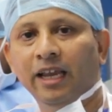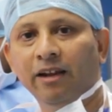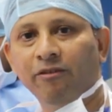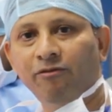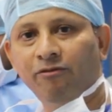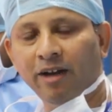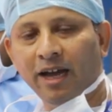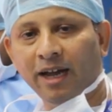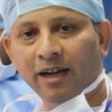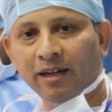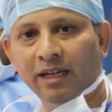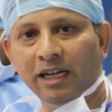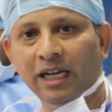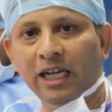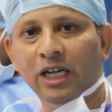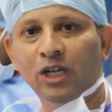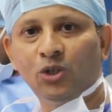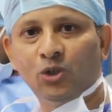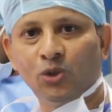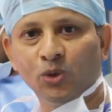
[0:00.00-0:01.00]
in fact
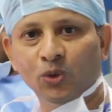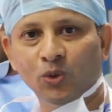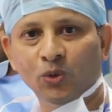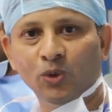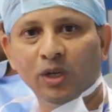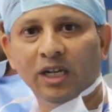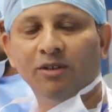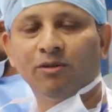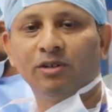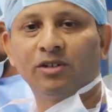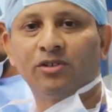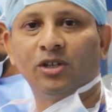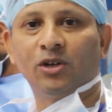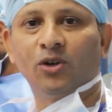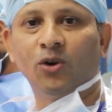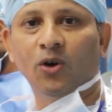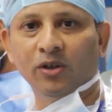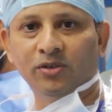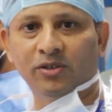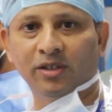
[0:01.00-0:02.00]
lead to liver
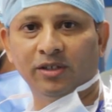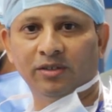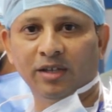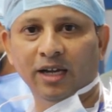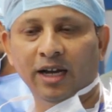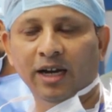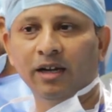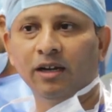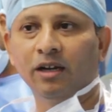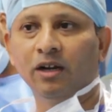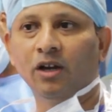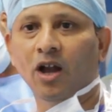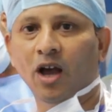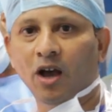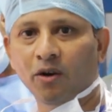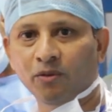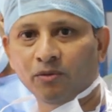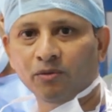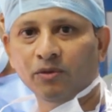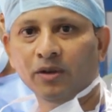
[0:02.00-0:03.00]
cirrhosis. And
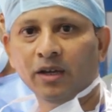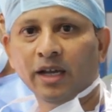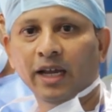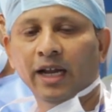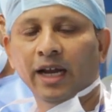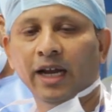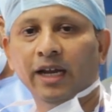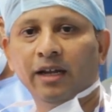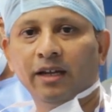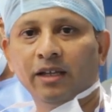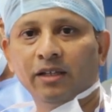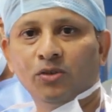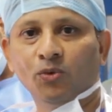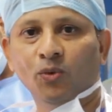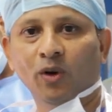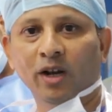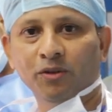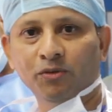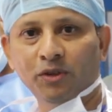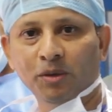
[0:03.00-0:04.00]
now it is
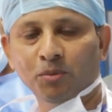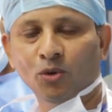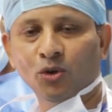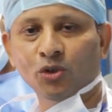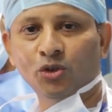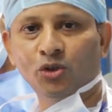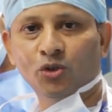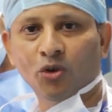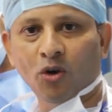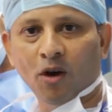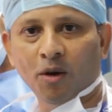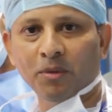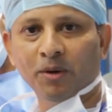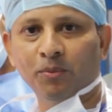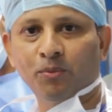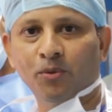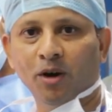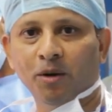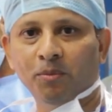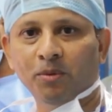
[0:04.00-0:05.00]
one of the most common
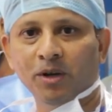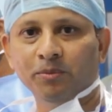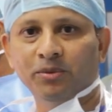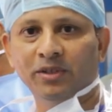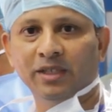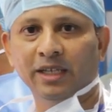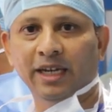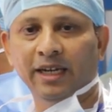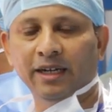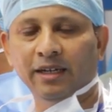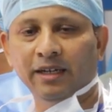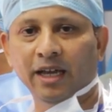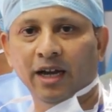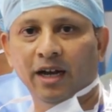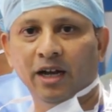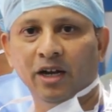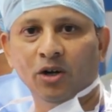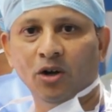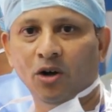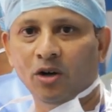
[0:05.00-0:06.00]
problems in
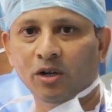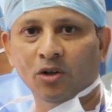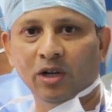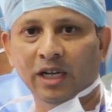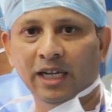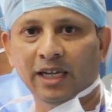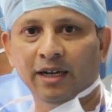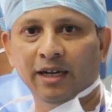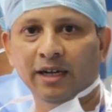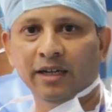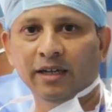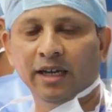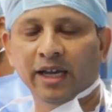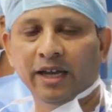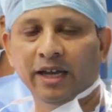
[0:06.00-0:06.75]
India, not only in India,